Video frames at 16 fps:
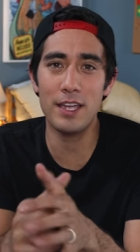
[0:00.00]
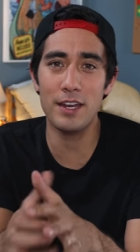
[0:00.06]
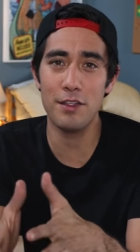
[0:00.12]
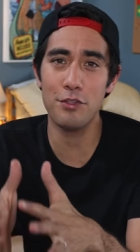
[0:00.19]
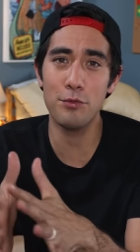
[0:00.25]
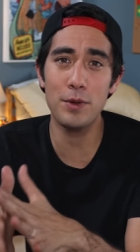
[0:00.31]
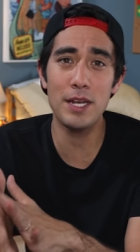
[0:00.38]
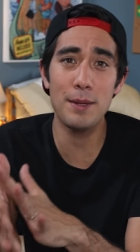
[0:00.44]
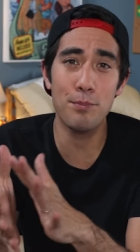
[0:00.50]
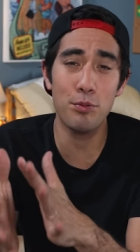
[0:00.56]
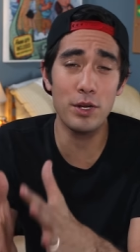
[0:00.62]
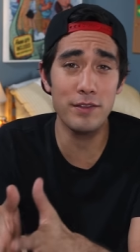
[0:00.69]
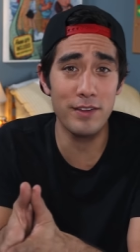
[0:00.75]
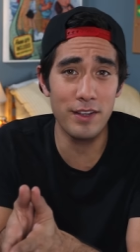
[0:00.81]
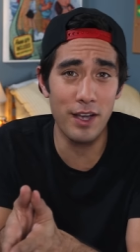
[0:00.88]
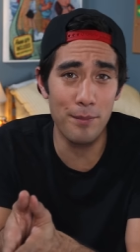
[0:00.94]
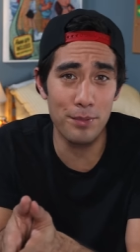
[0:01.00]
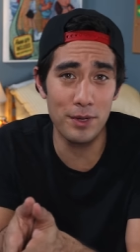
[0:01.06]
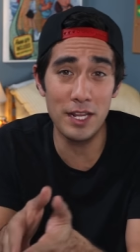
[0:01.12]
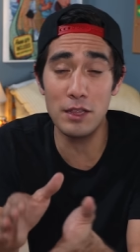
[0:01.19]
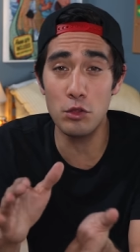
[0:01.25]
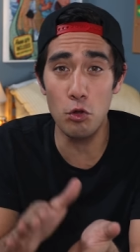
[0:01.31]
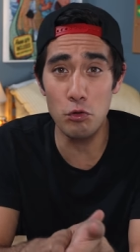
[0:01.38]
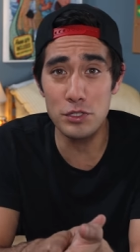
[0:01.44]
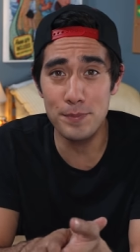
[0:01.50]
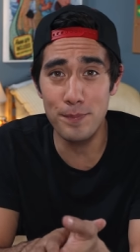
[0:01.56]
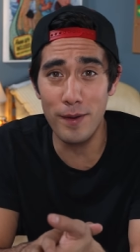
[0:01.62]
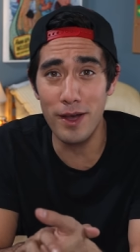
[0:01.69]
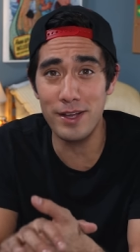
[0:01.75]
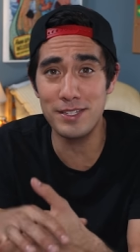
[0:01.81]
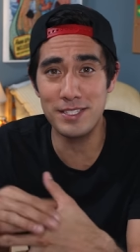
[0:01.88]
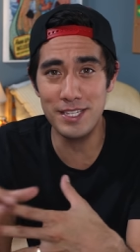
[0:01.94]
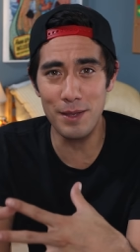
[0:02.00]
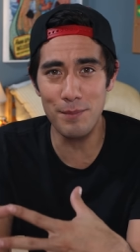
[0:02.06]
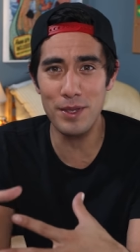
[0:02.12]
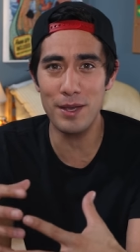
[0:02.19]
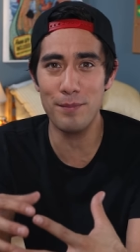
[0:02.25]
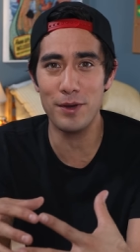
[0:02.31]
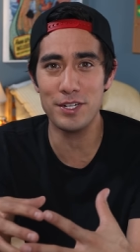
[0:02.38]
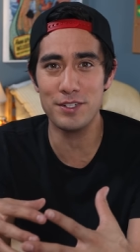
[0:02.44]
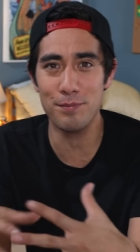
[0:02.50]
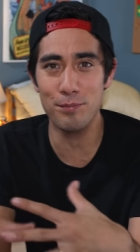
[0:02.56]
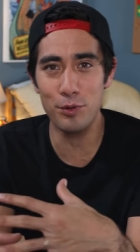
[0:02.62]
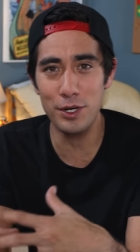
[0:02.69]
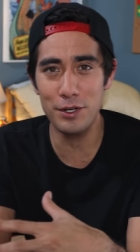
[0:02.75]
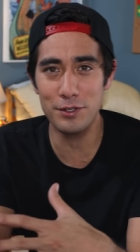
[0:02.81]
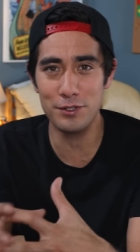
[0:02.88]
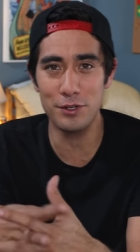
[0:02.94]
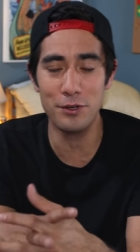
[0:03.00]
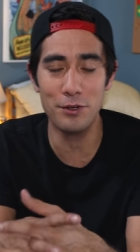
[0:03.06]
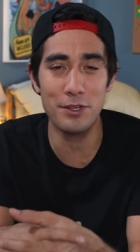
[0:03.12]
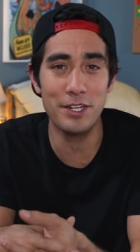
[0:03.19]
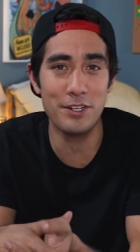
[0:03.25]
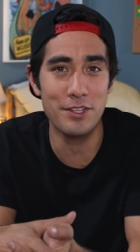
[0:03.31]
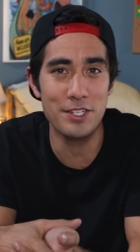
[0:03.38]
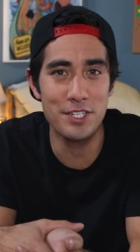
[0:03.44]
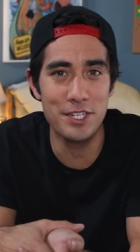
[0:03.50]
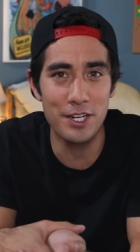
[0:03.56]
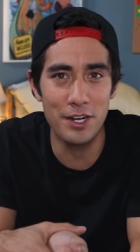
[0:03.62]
And a 3D printing company, Lulzbot, sent me a bunch of printers earlier this